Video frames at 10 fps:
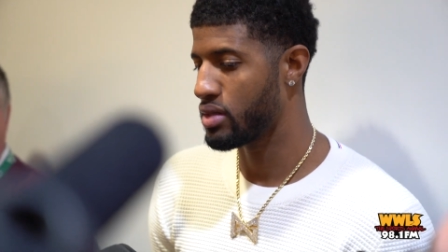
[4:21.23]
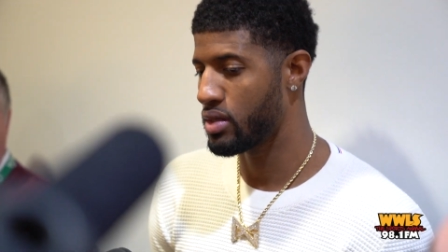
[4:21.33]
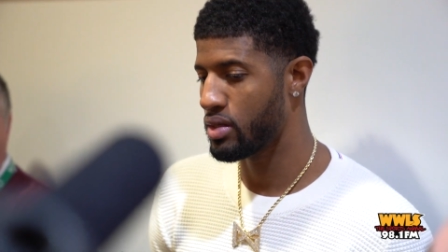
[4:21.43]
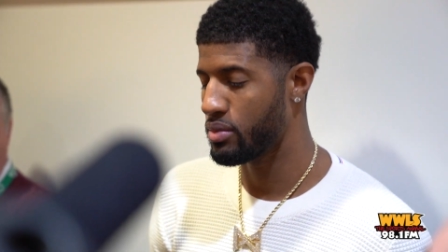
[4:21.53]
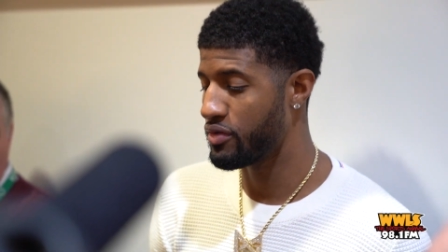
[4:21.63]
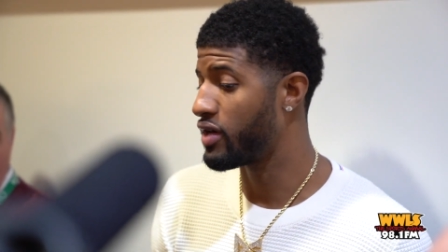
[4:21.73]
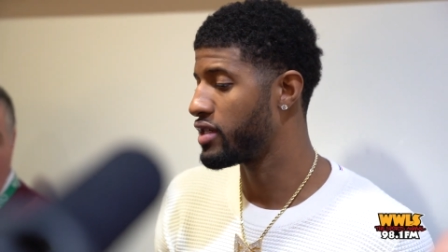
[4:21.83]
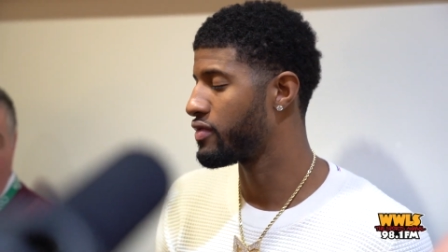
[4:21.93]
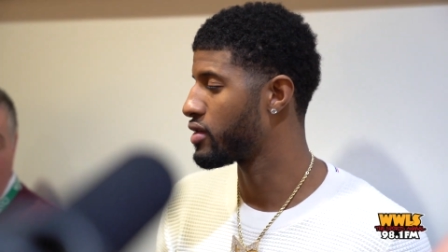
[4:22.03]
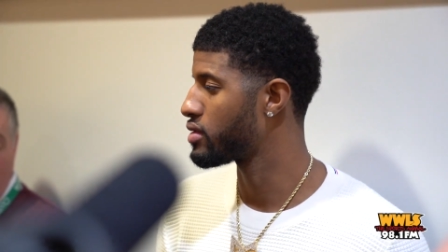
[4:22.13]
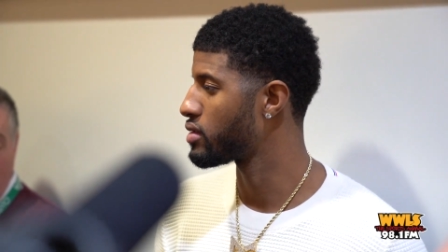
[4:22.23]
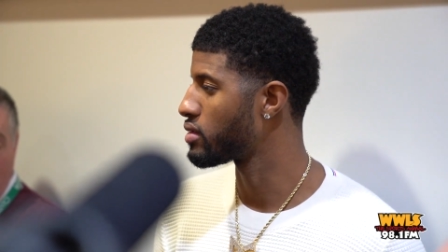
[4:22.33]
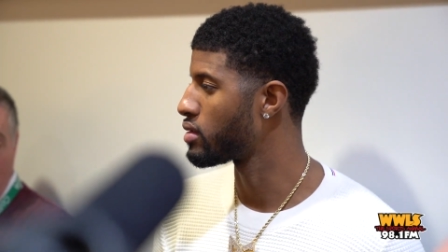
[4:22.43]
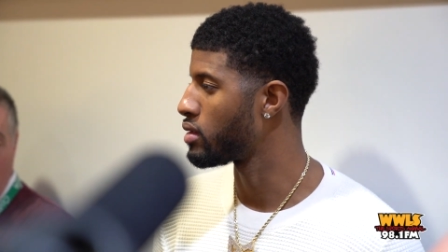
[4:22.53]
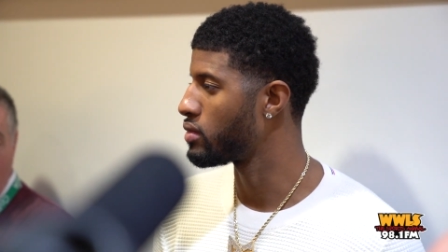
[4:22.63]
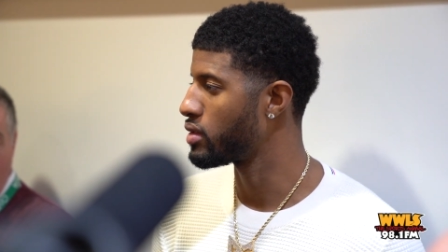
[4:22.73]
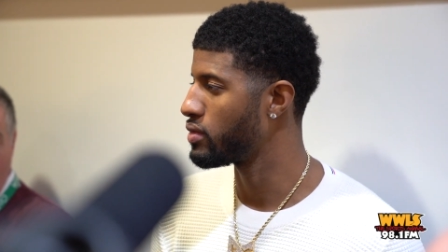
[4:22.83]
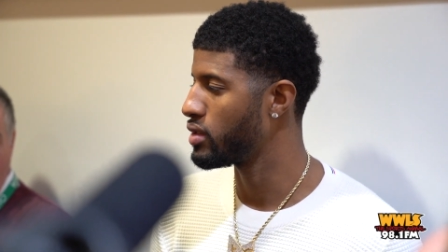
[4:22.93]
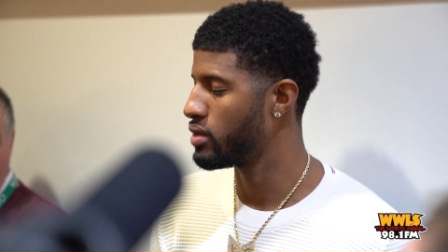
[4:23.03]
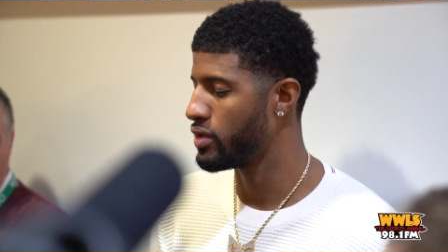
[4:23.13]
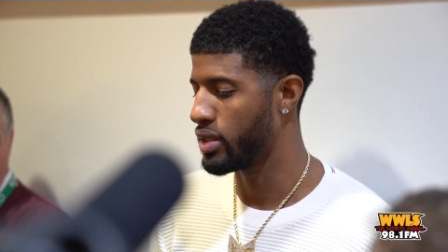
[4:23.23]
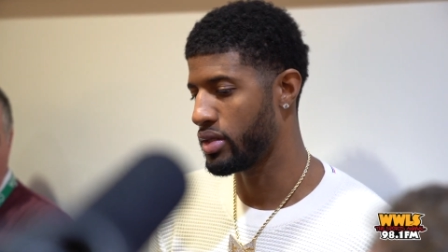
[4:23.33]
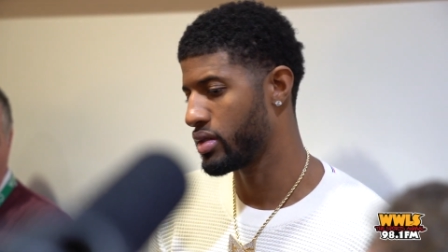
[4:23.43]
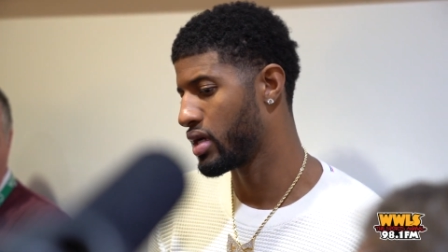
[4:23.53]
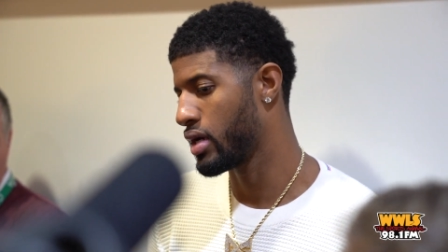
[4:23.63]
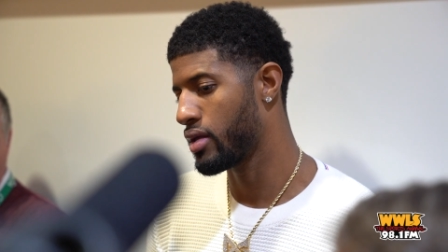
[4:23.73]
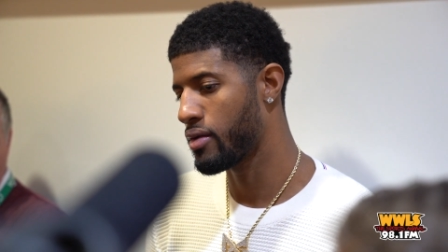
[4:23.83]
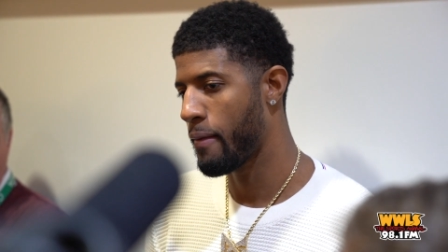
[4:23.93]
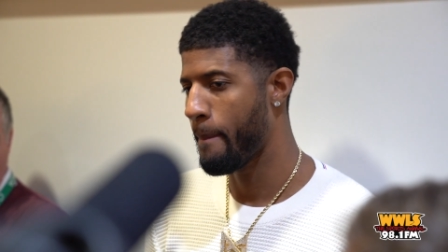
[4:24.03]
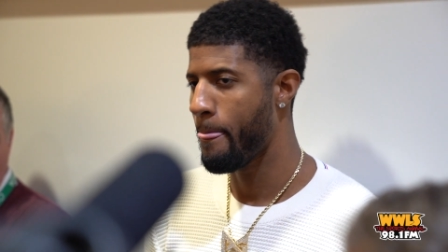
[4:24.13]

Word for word: um, and vice versa. You know, we, we, we in this together.